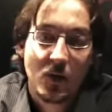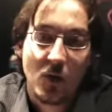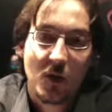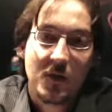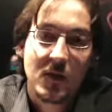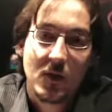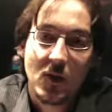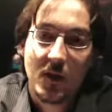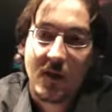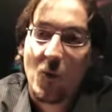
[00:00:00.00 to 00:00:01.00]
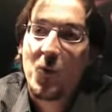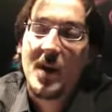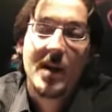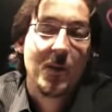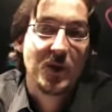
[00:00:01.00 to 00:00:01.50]
Those are
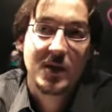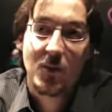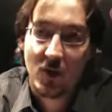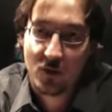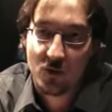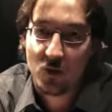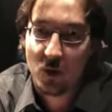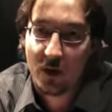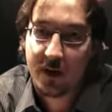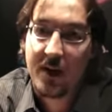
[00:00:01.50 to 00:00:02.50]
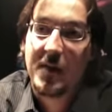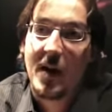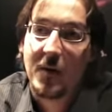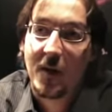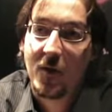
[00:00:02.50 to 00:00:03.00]
really impossible to do in
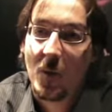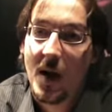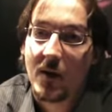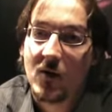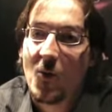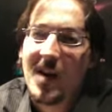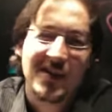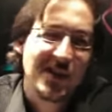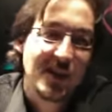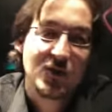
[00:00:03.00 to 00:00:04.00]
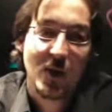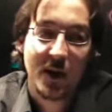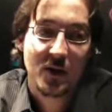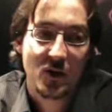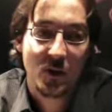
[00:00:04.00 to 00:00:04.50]
AVI file format. So rather than
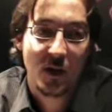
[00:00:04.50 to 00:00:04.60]
trying to,